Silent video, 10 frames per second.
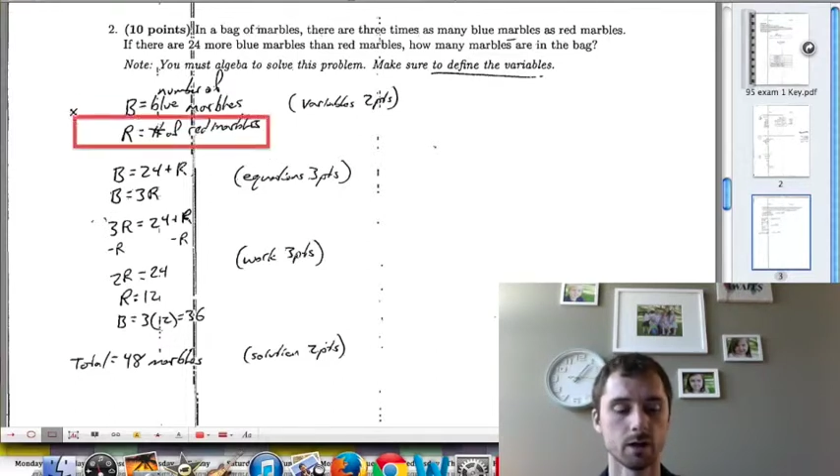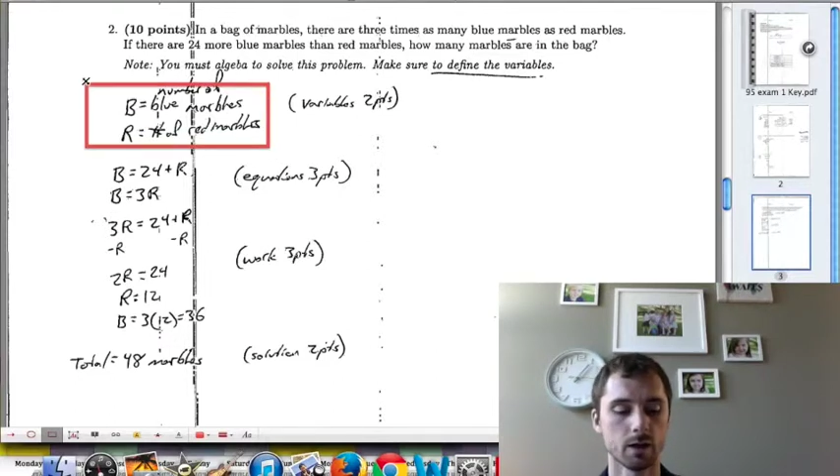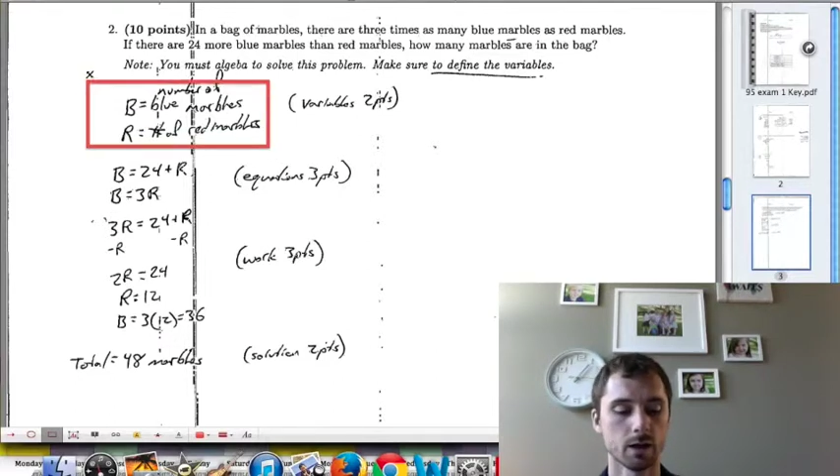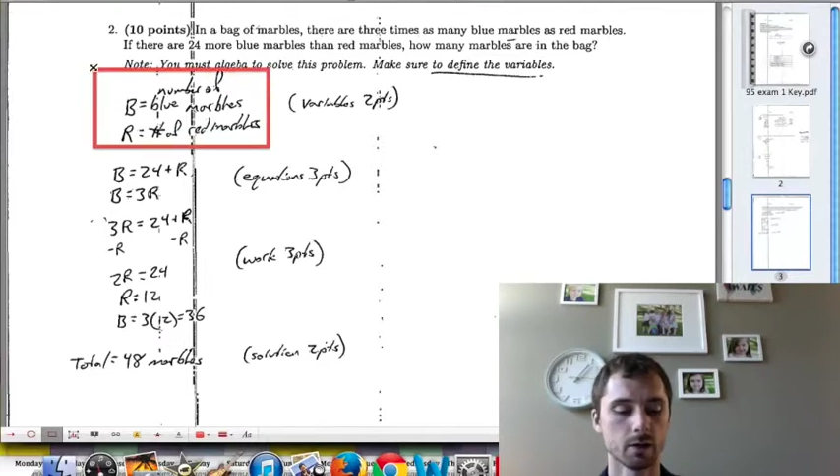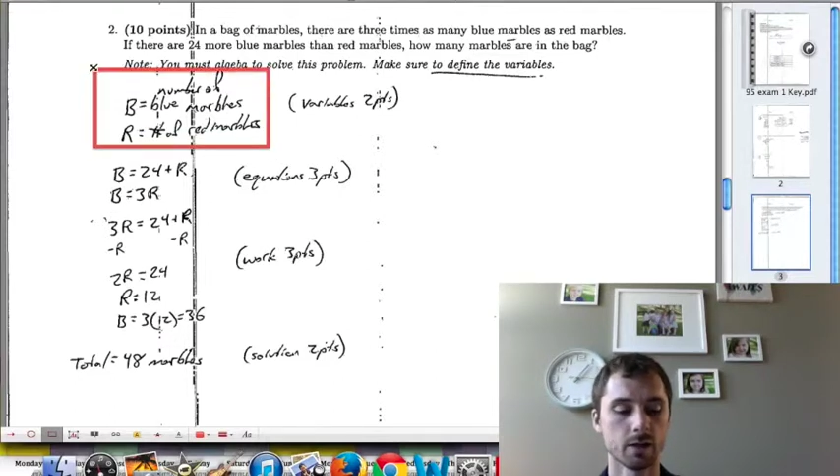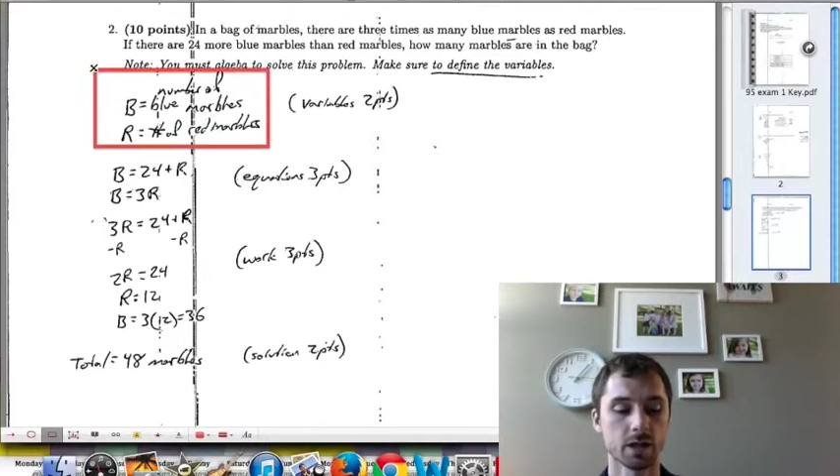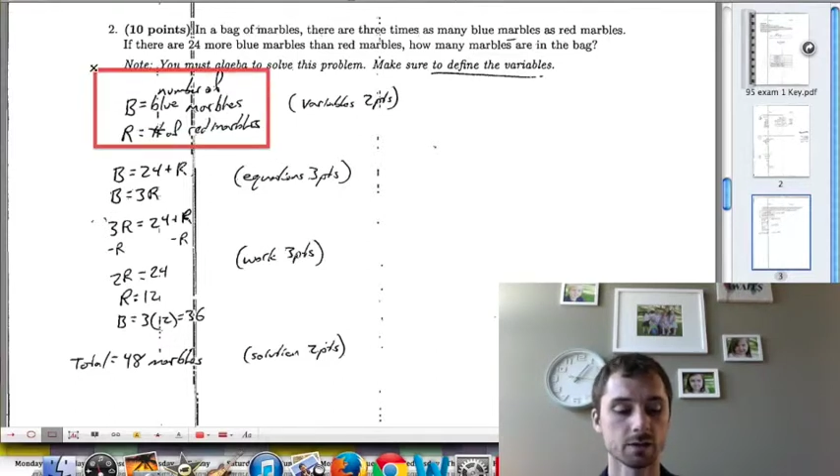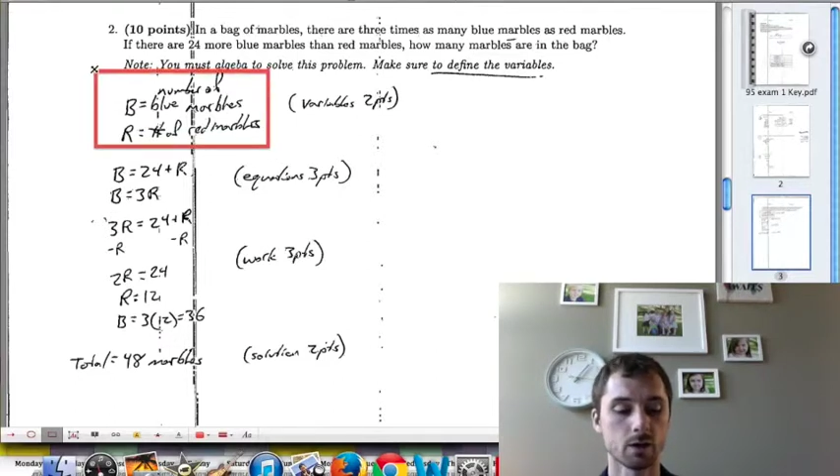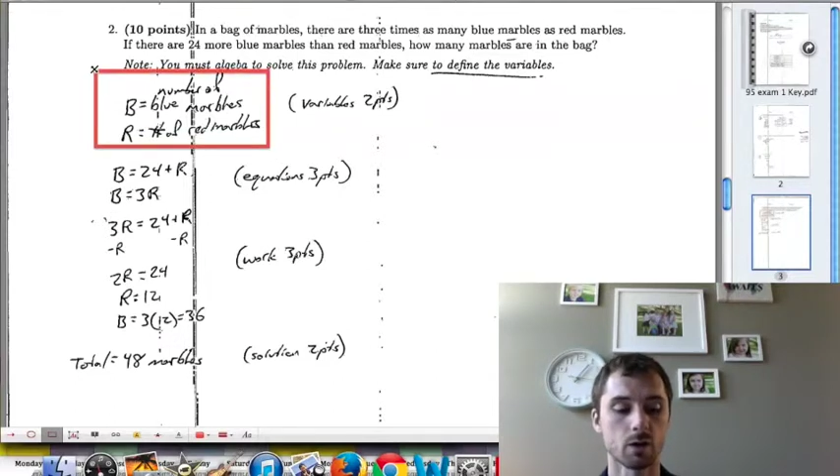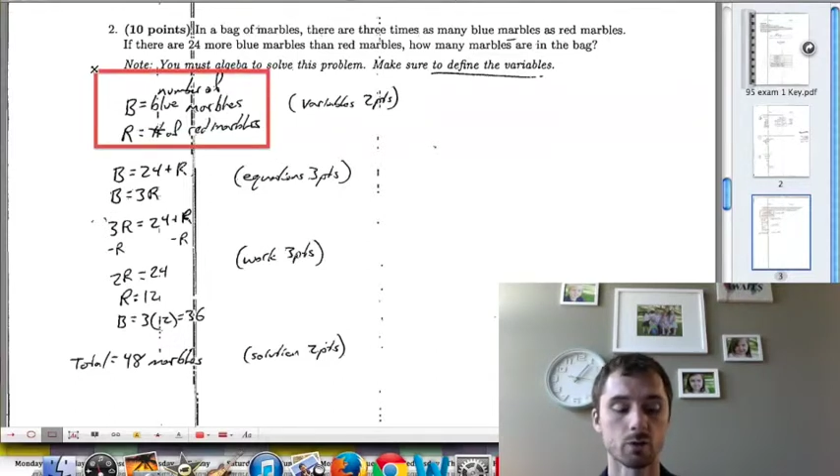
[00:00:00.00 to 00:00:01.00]
And that's
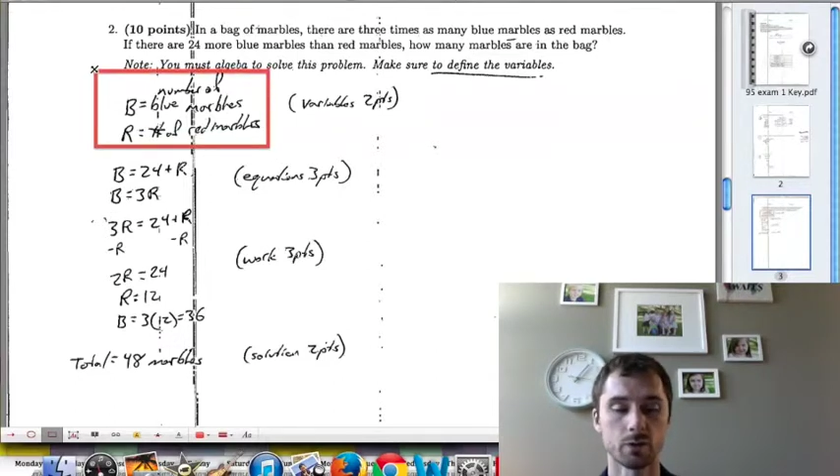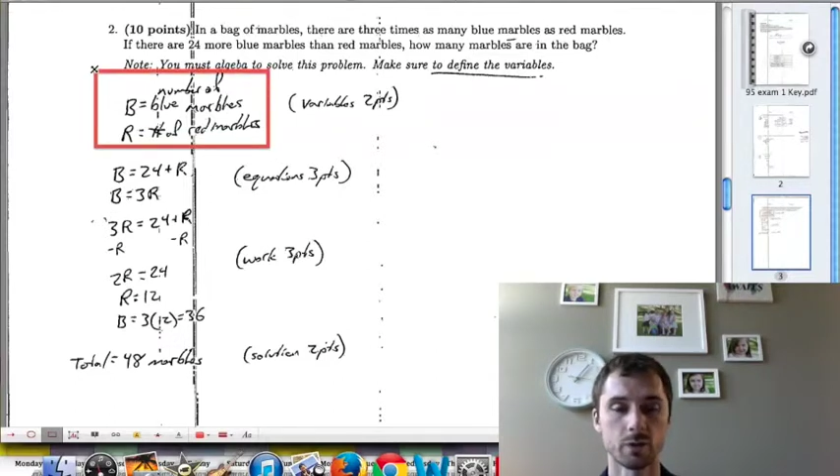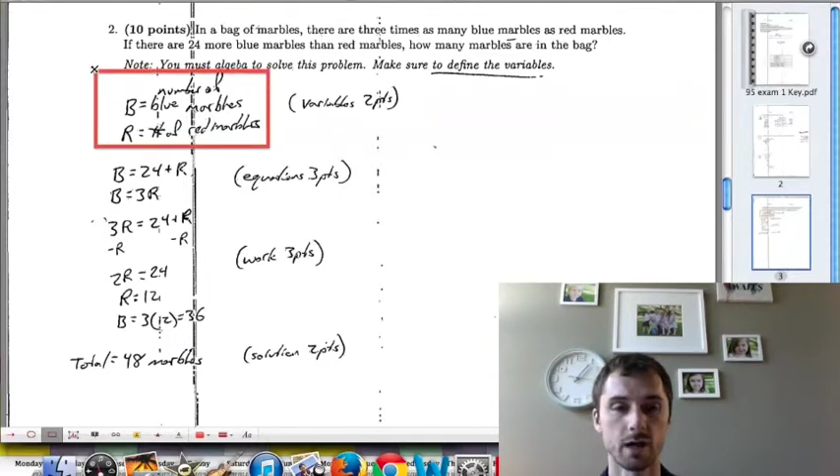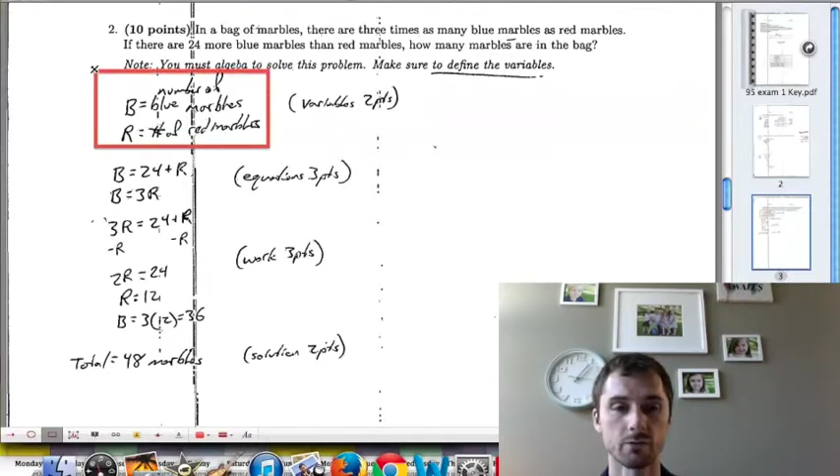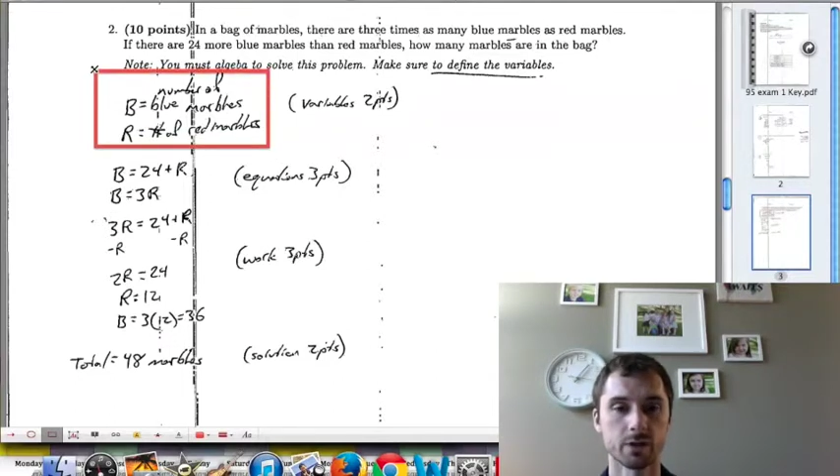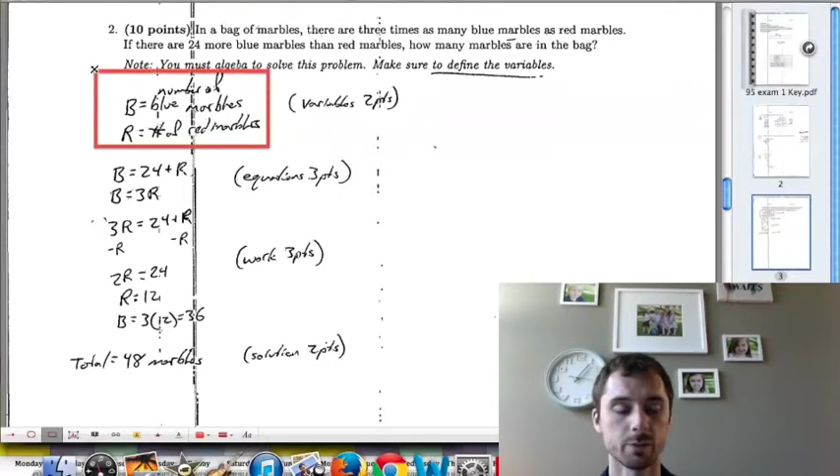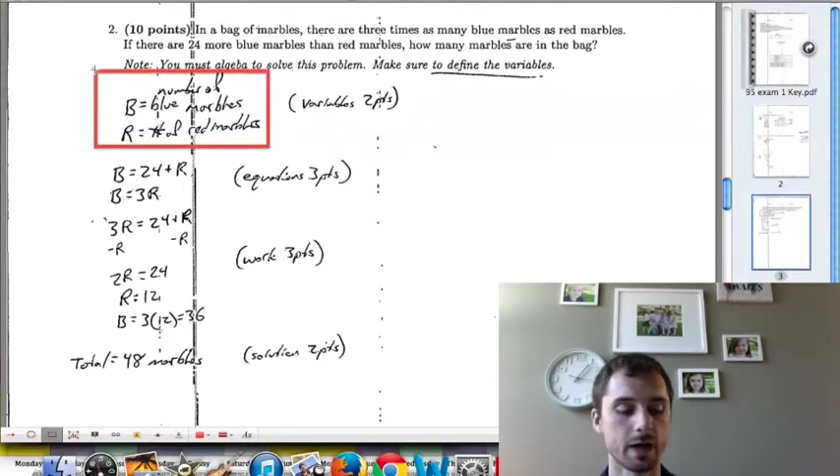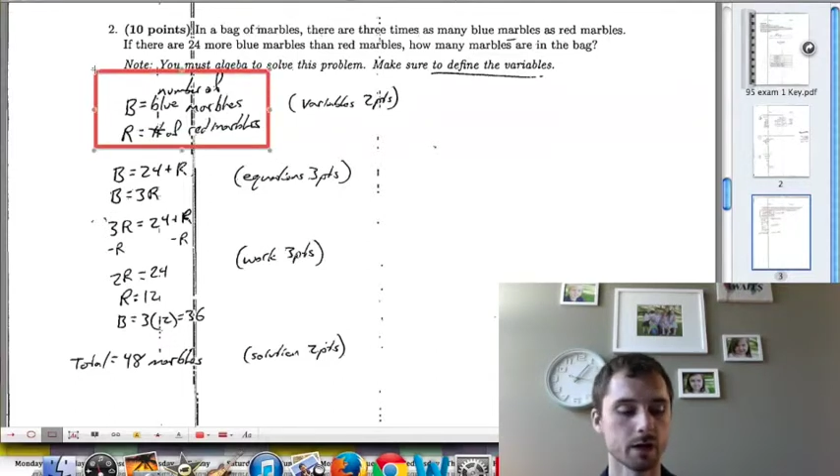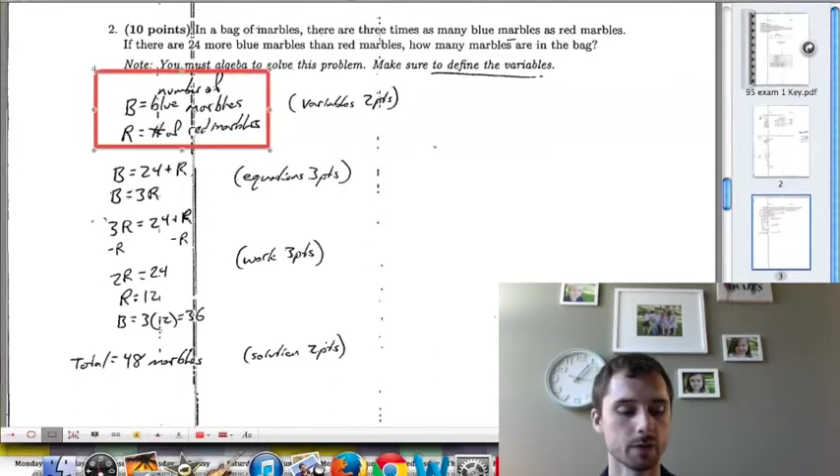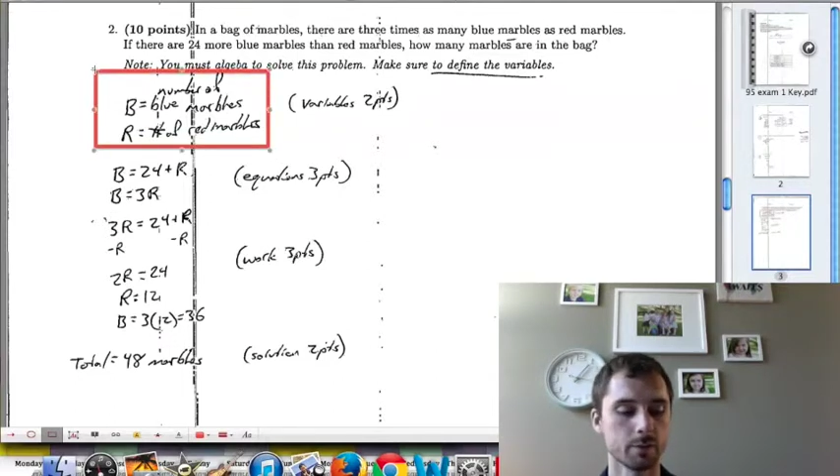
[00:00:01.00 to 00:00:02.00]
all that we have in the bag.